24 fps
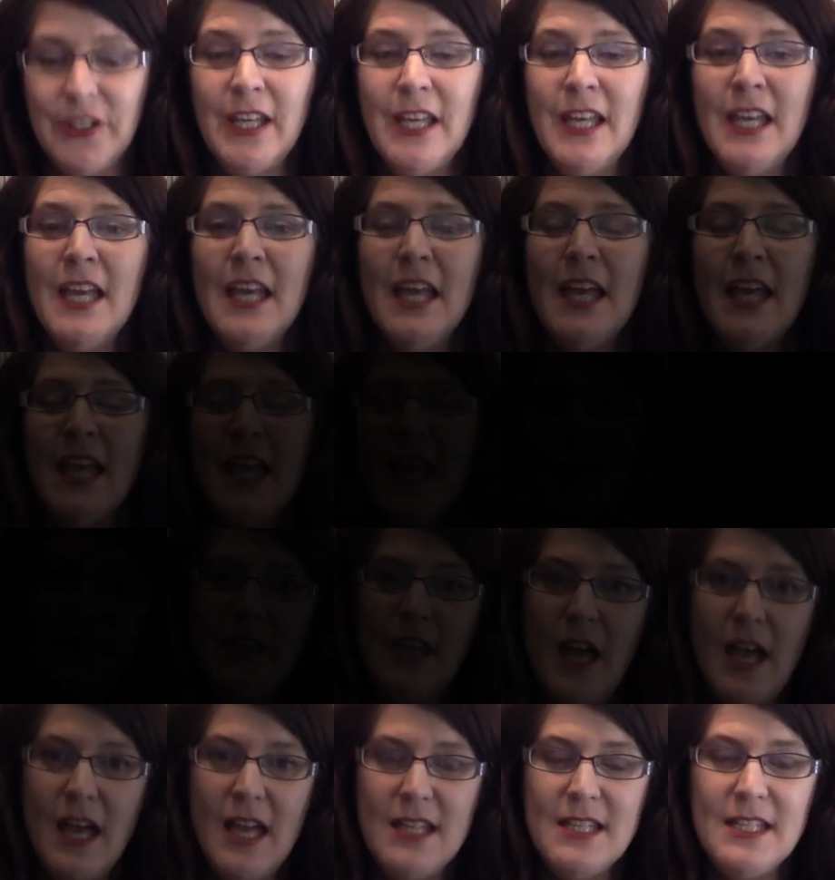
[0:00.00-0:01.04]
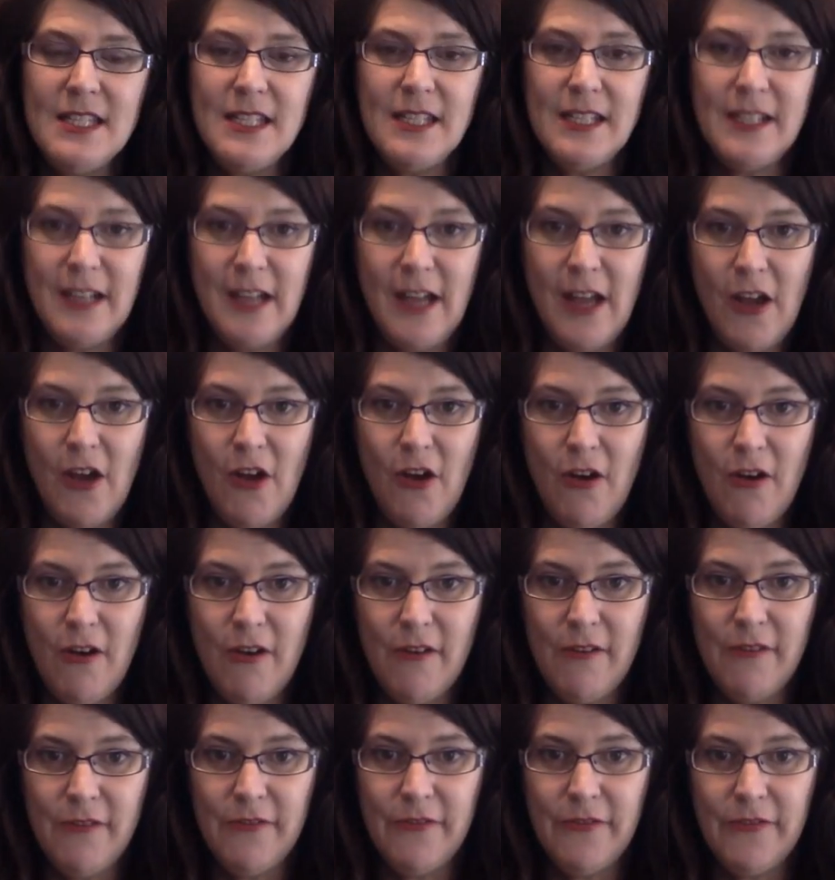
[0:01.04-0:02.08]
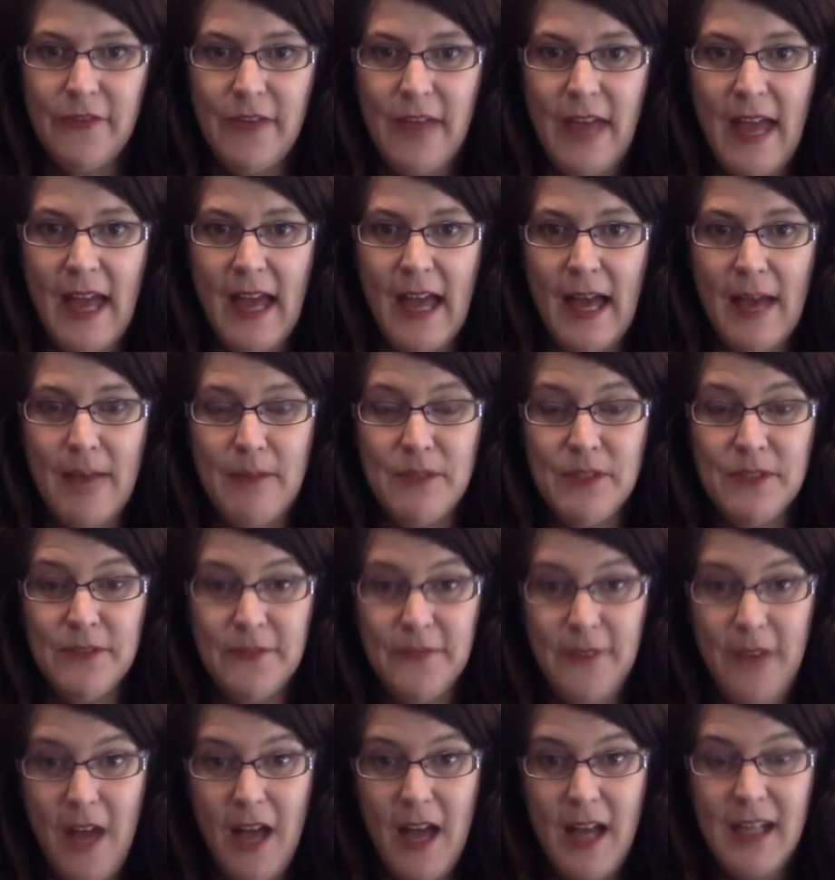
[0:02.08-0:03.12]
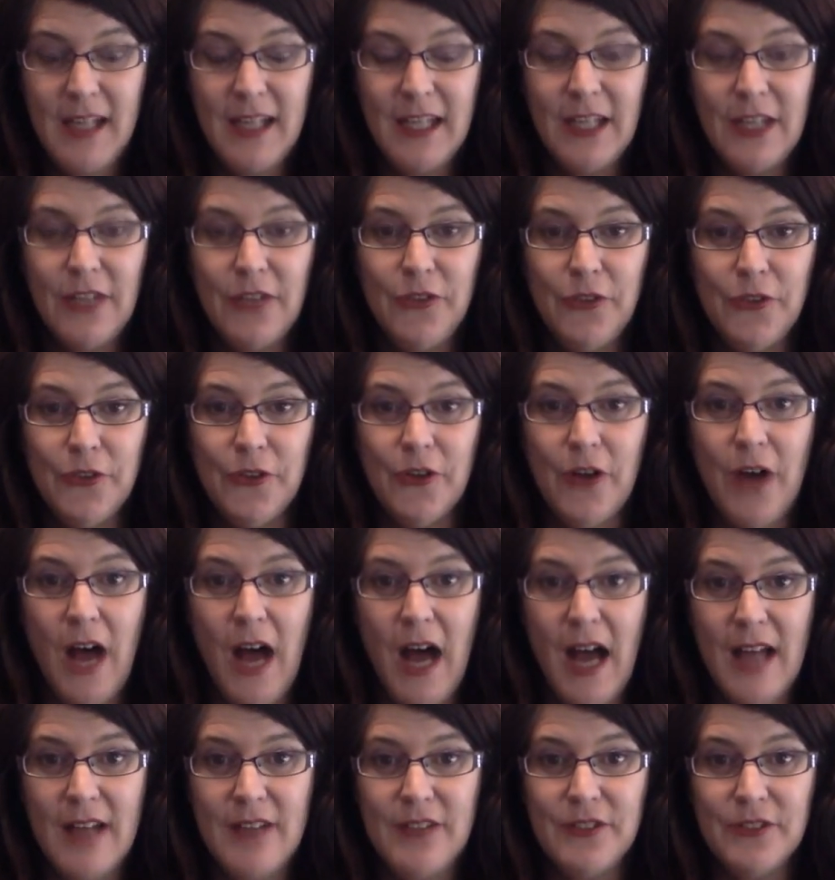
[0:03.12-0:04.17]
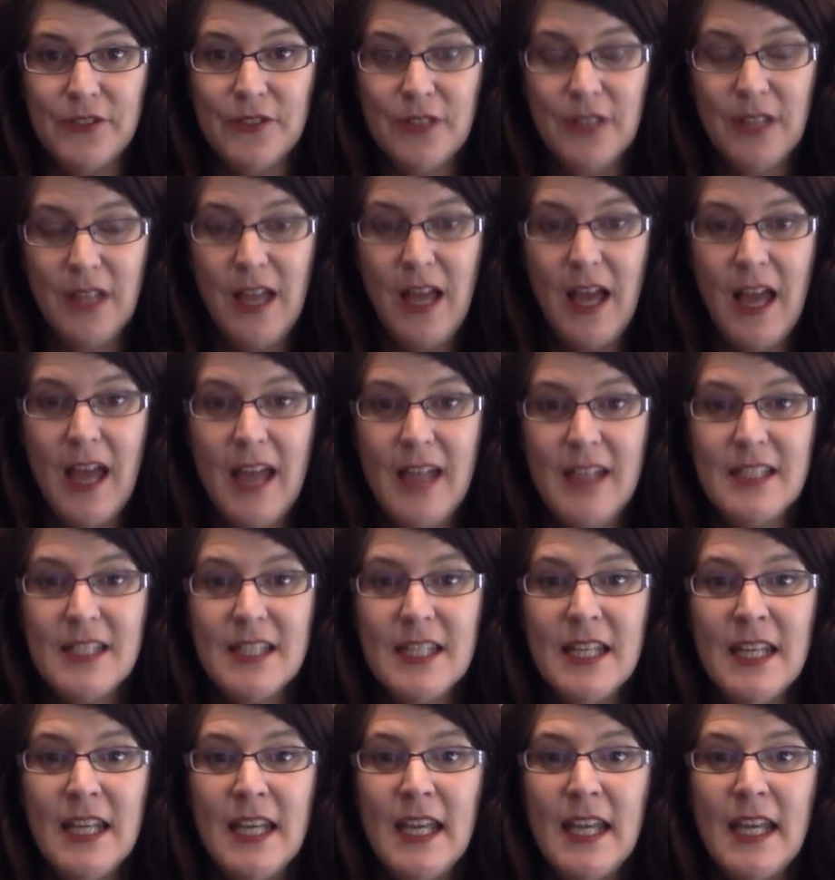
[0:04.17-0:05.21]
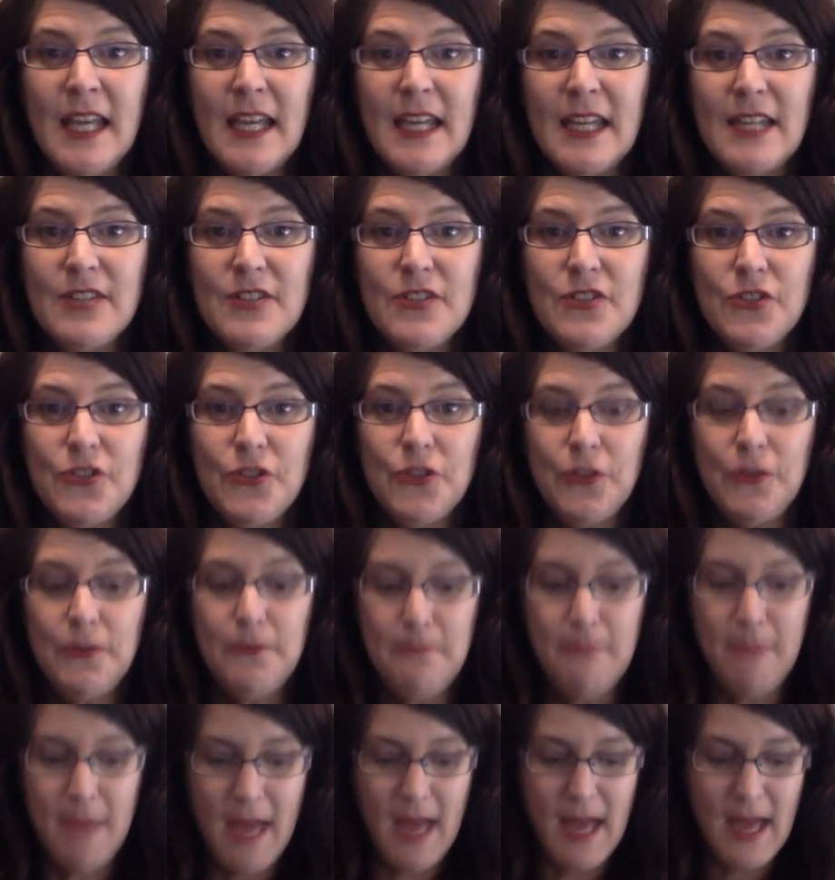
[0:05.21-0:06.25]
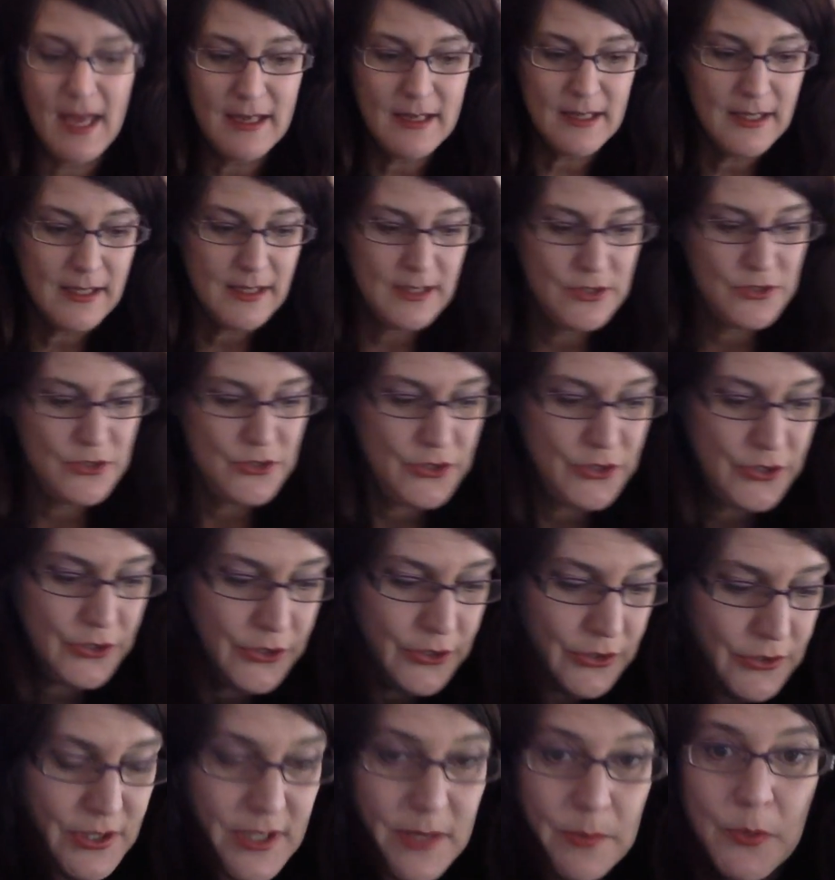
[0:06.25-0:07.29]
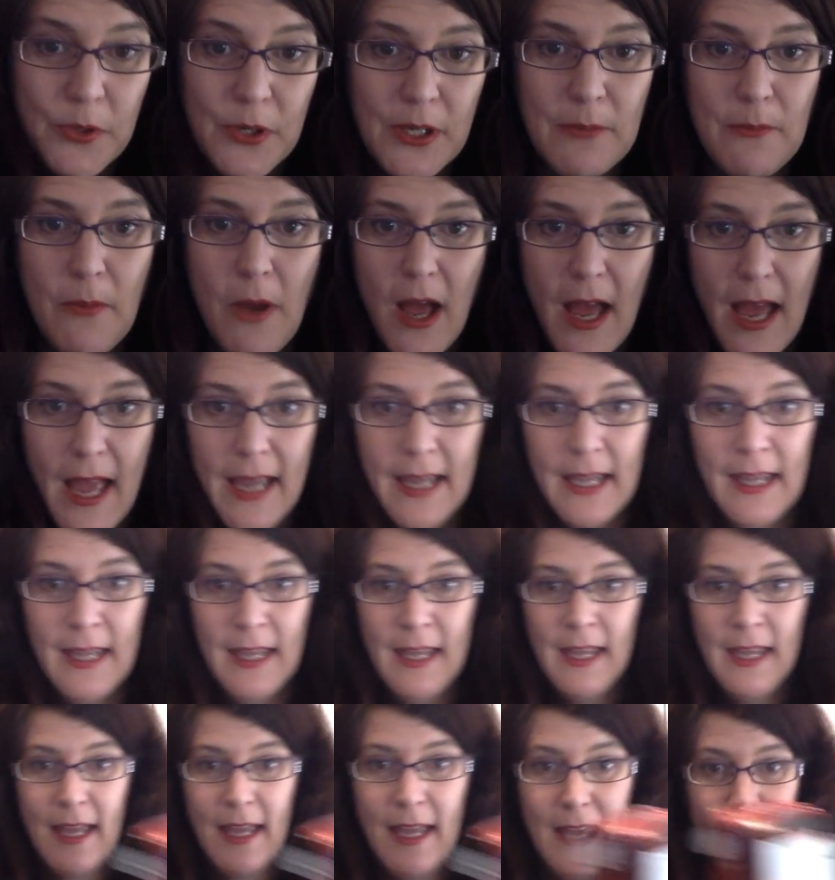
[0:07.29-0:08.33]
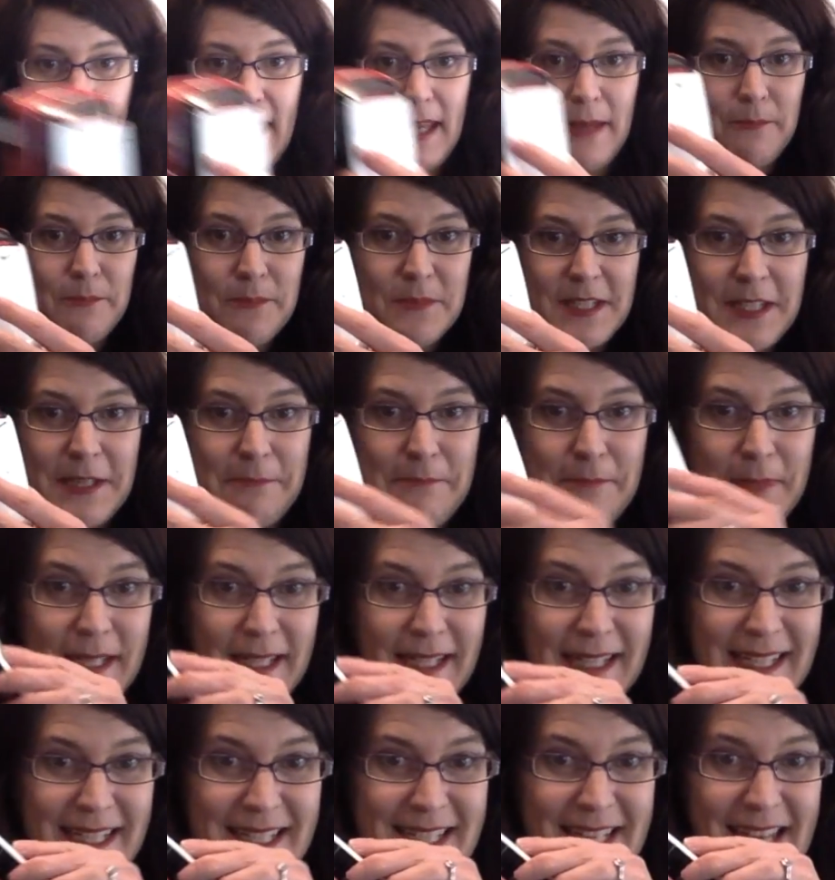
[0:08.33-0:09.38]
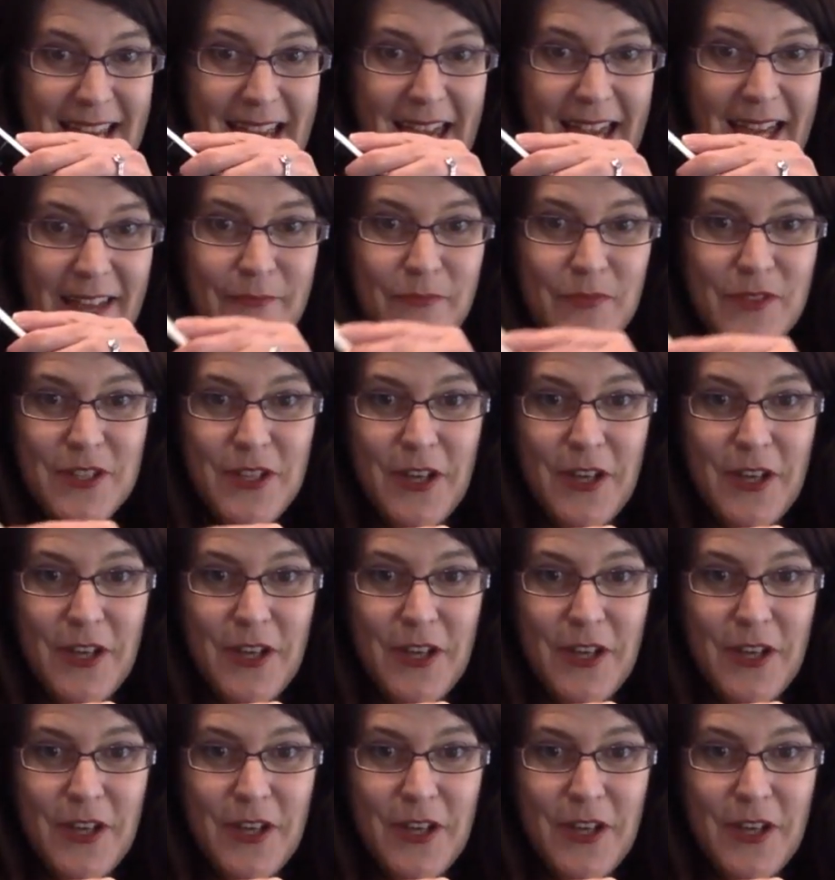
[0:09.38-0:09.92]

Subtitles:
So the idea of defining your ideal client is to market to, just putting my empty mini down.